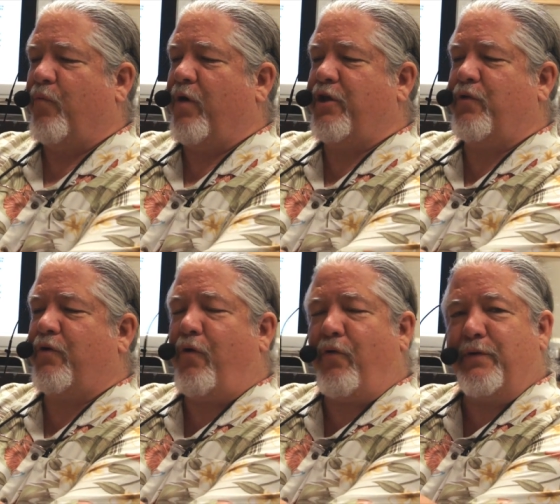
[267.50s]
where you
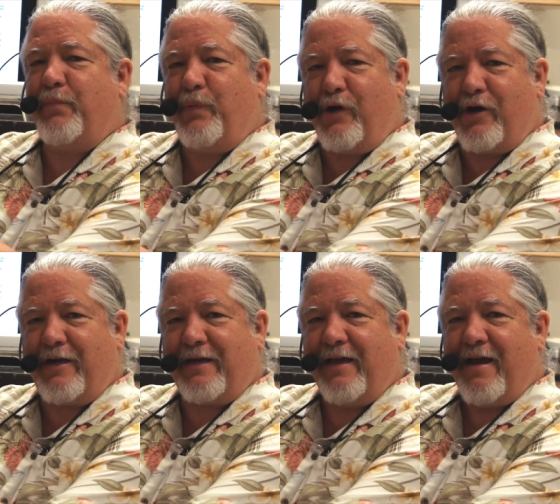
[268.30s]
would hold a
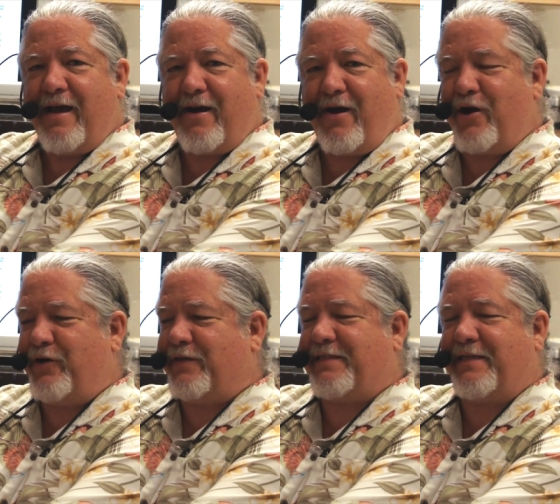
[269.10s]
book at
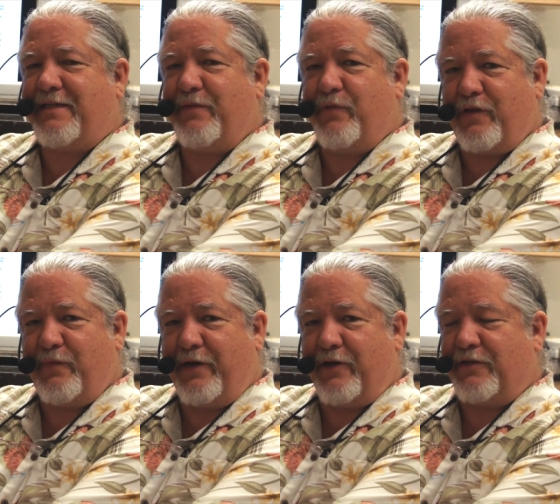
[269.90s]
160
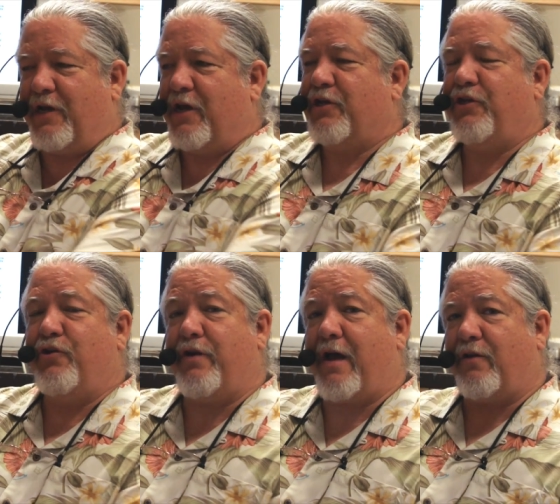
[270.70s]
millimeters,
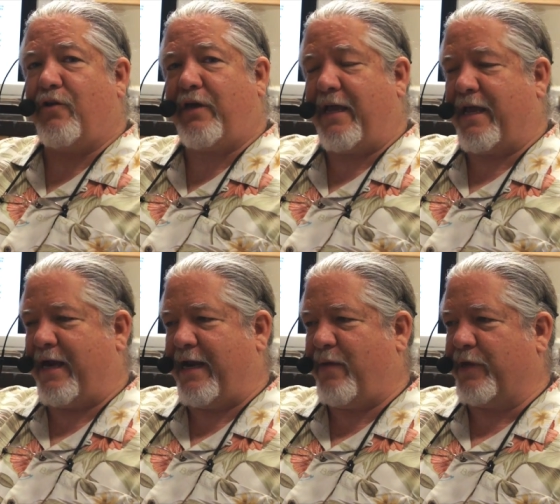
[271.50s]
you're now looking at
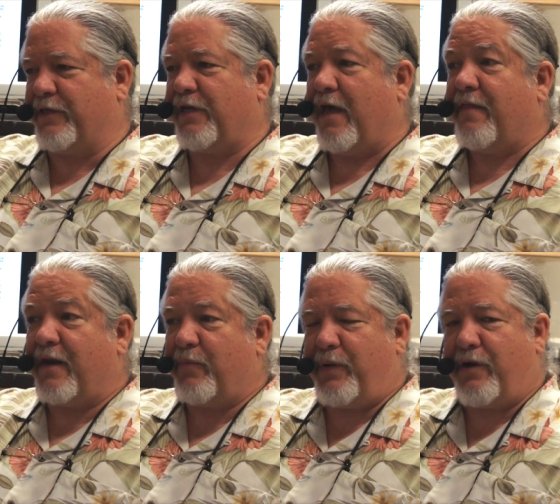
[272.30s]
an image
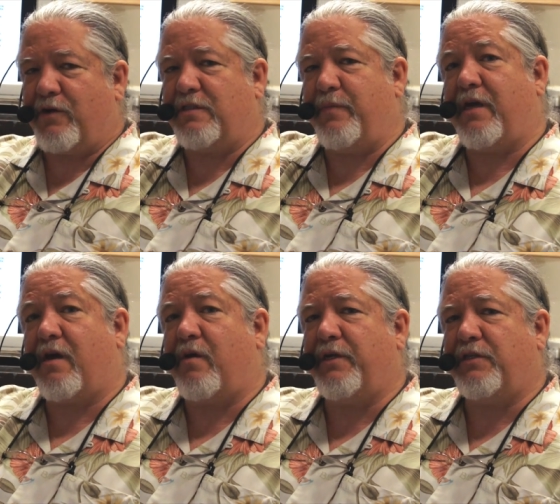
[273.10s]
that appears to be
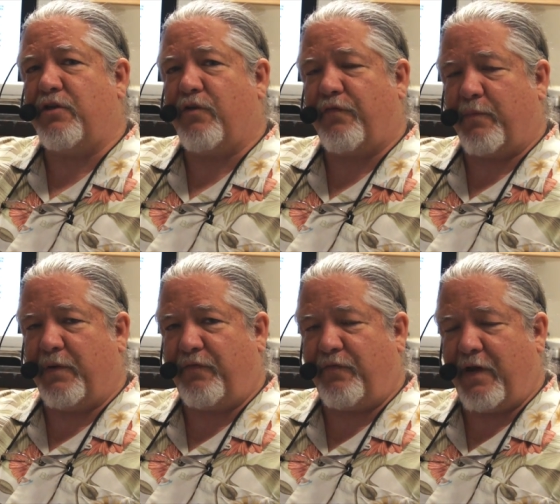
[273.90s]
coming to you from
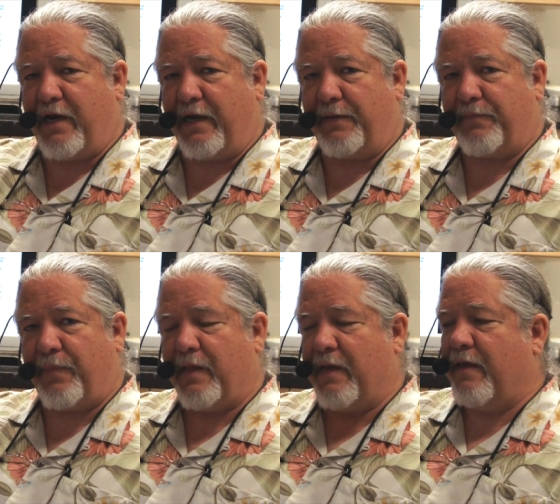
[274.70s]
infinity.
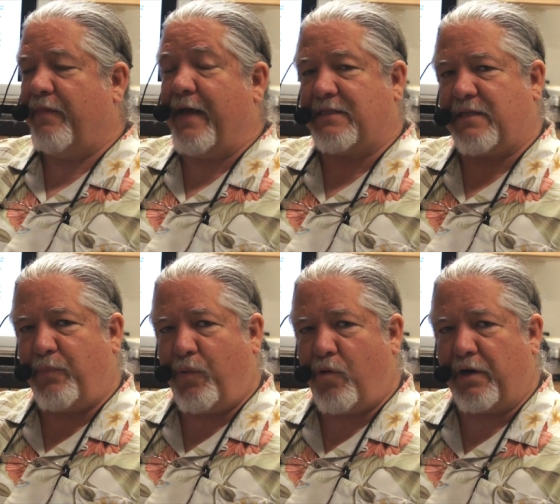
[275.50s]
That's
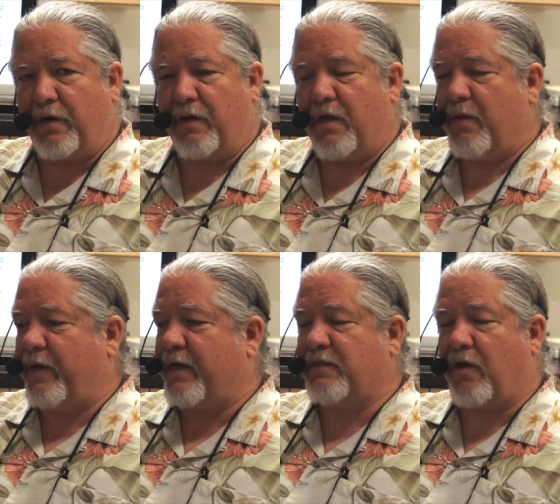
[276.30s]
important
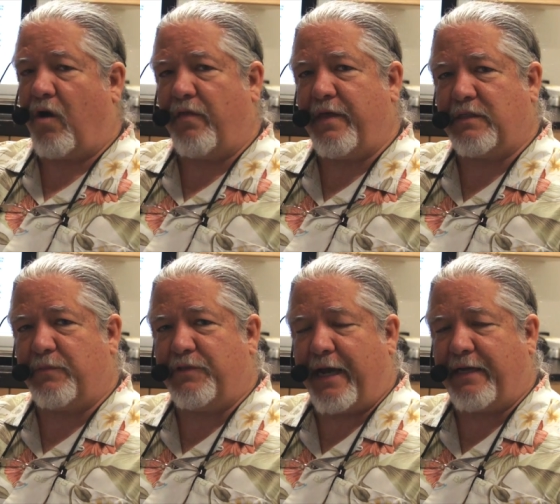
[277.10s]
because all these
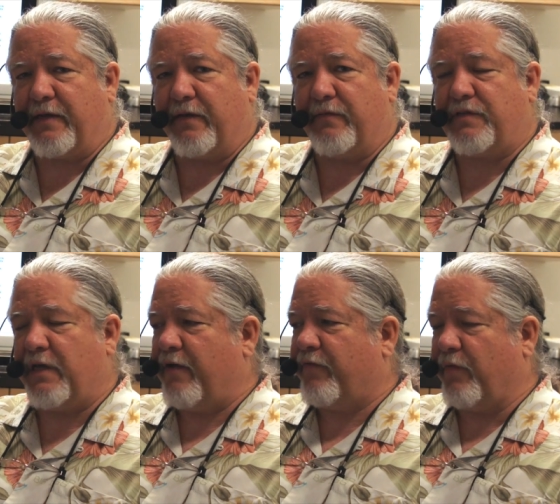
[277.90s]
objectives
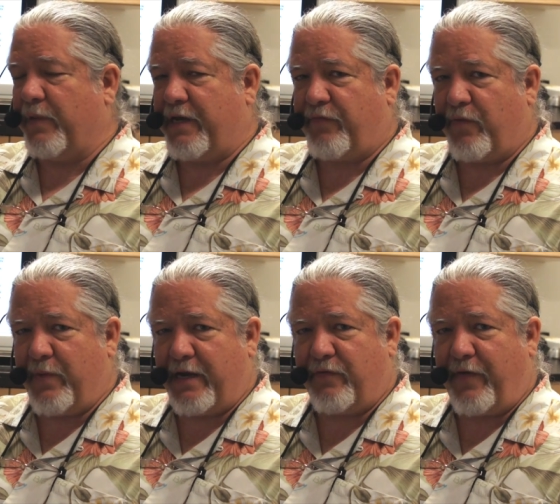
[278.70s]
from the different
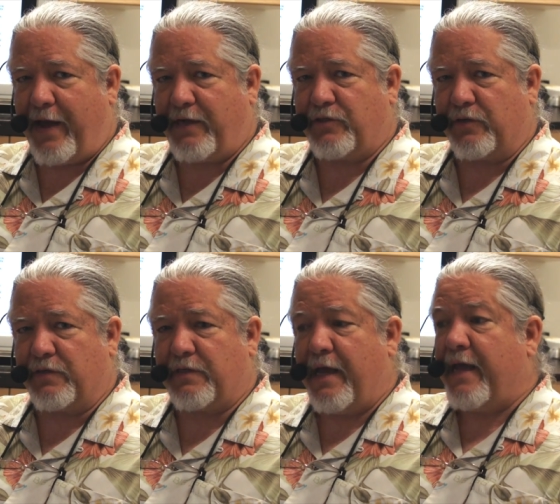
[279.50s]
manufacturers